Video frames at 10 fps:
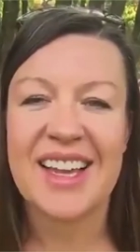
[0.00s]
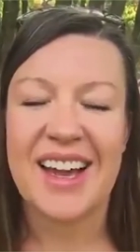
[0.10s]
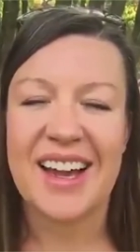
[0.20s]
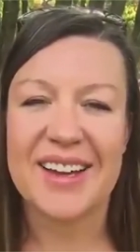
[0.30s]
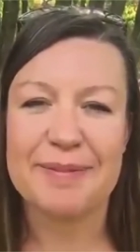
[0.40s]

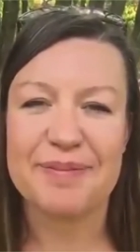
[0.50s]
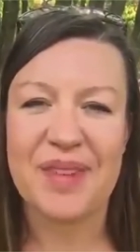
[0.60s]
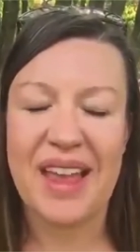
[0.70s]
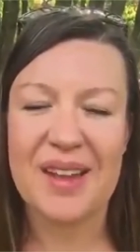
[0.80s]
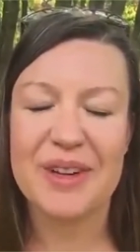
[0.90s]
Um,
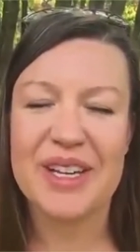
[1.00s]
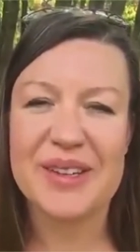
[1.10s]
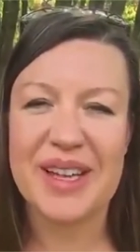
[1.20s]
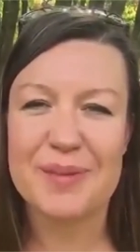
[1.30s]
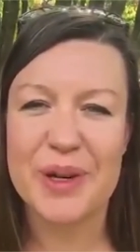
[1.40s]
and what you
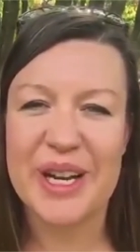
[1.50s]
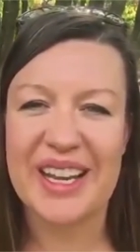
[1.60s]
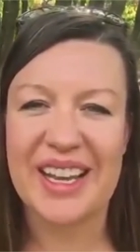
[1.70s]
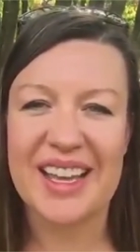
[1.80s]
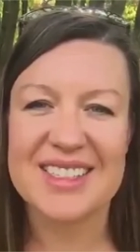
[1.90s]
can
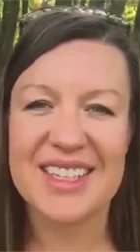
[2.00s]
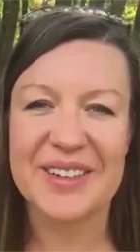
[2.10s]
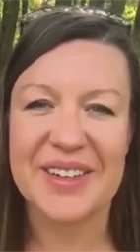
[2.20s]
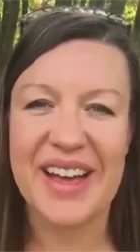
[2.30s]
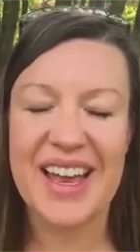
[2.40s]
bring. And
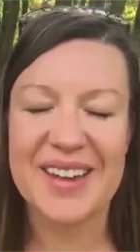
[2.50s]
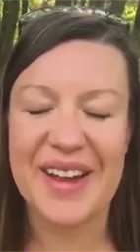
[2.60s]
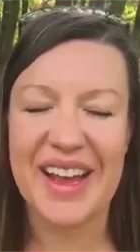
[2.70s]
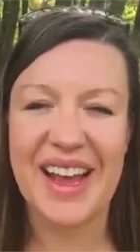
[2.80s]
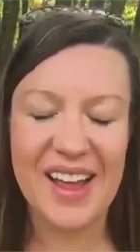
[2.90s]
so
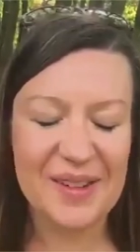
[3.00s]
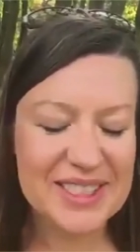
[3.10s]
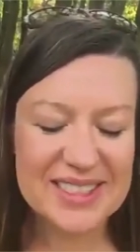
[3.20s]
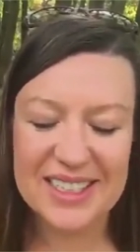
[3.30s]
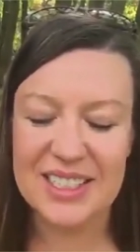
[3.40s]
anyway, it was
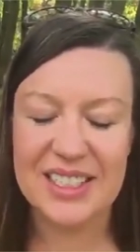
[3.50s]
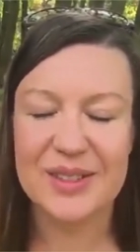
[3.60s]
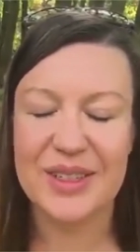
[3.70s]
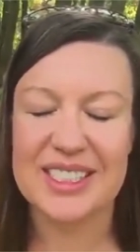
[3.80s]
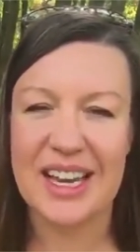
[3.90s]
such a good
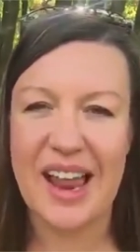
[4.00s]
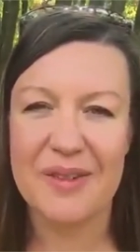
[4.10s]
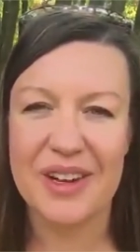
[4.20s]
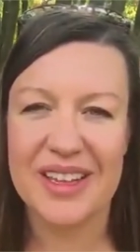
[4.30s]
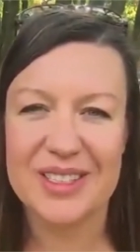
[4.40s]
question. I
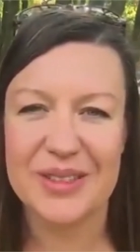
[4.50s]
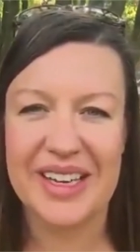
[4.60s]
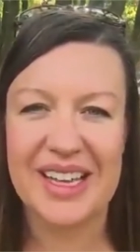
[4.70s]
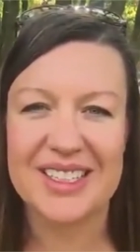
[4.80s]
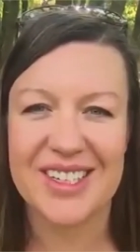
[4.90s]
really enjoyed
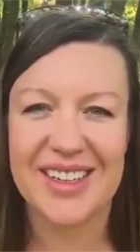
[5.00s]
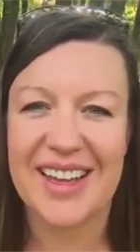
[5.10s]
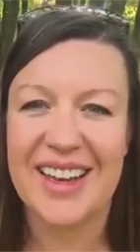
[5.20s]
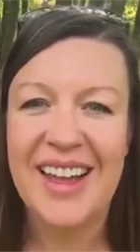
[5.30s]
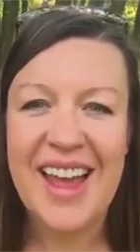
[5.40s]
answering
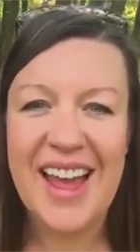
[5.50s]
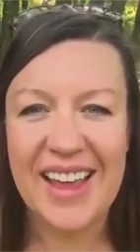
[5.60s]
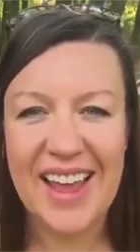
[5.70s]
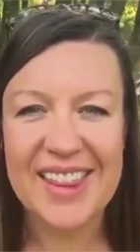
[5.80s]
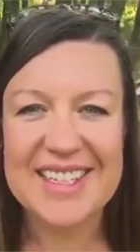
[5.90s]
it.
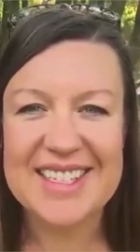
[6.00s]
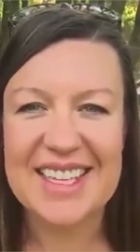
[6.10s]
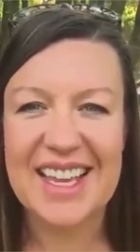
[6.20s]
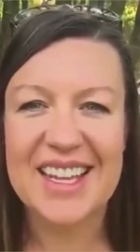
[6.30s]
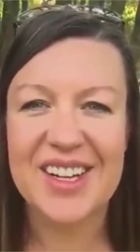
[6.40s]
Again, this is
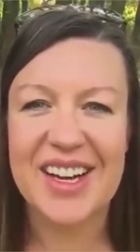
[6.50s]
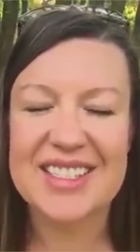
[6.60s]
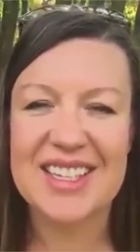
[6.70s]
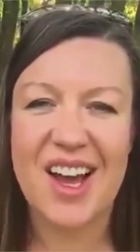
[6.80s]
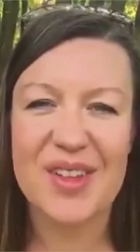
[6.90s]
Annie Grace,
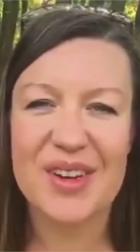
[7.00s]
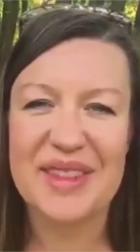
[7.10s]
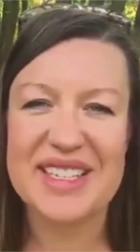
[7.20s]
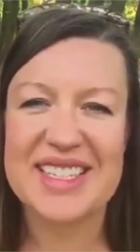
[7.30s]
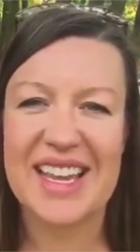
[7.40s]
author of
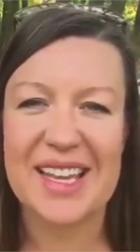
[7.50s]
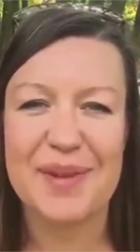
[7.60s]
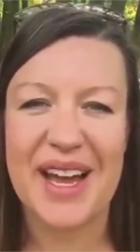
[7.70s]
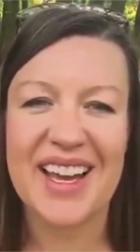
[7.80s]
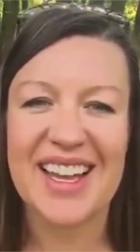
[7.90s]
This Naked
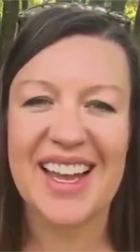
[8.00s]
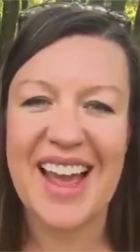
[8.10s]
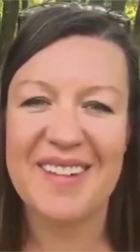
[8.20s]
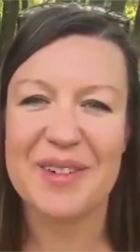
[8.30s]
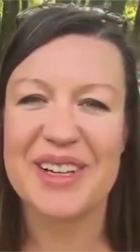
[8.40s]
Mind, and
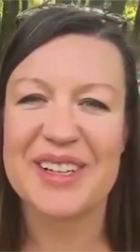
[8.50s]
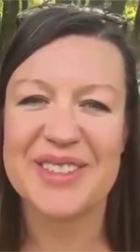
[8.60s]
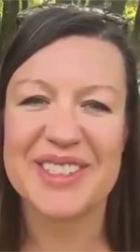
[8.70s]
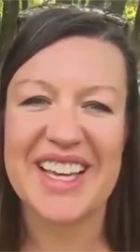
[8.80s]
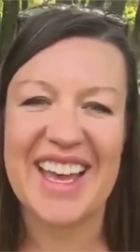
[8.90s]
have a
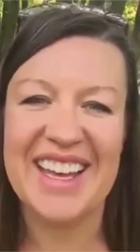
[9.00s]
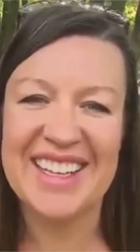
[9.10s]
wonderful day.